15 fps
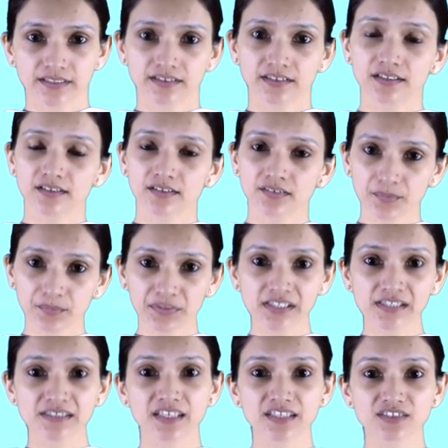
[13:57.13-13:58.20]
The
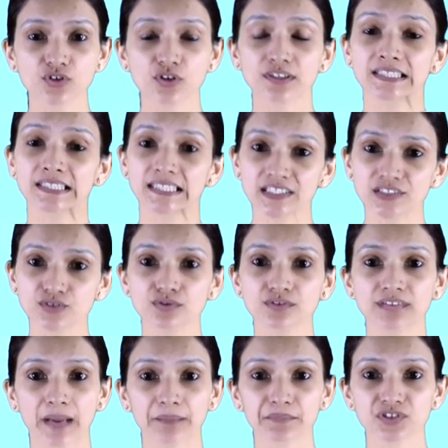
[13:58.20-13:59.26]
criminal does not need to
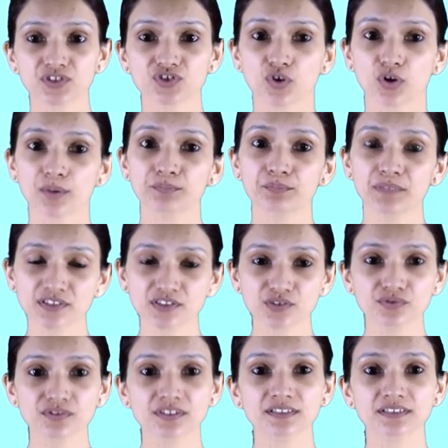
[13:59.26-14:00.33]
damage or
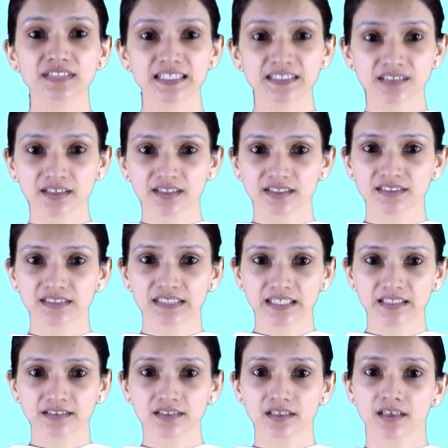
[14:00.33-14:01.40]
misuse the data
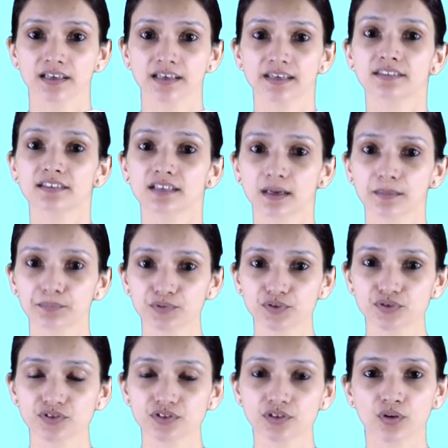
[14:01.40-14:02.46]
contained in the
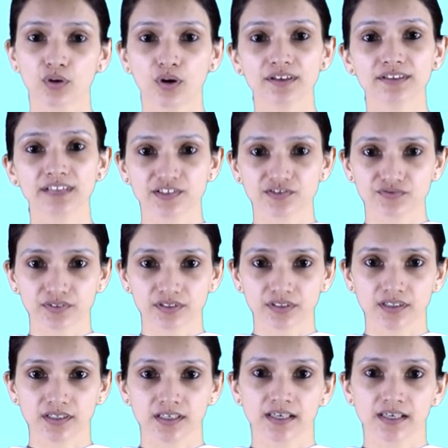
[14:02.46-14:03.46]
computer or network.